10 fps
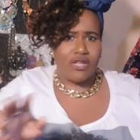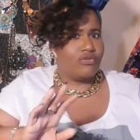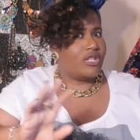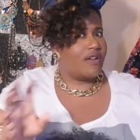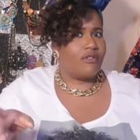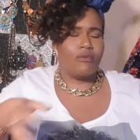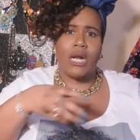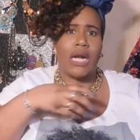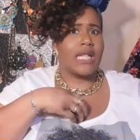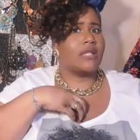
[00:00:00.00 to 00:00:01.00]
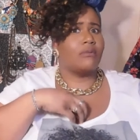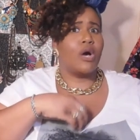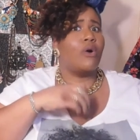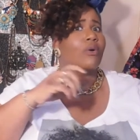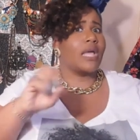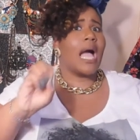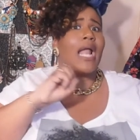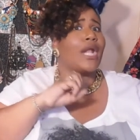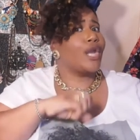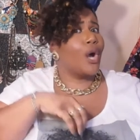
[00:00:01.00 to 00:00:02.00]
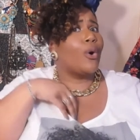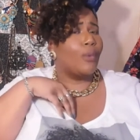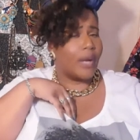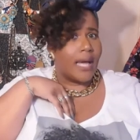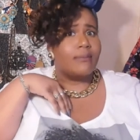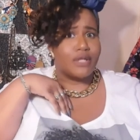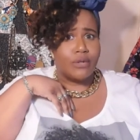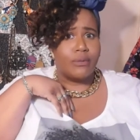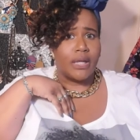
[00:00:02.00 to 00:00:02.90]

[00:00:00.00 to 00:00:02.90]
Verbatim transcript: you definitely want to let them know, yeah, I know what I'm doing.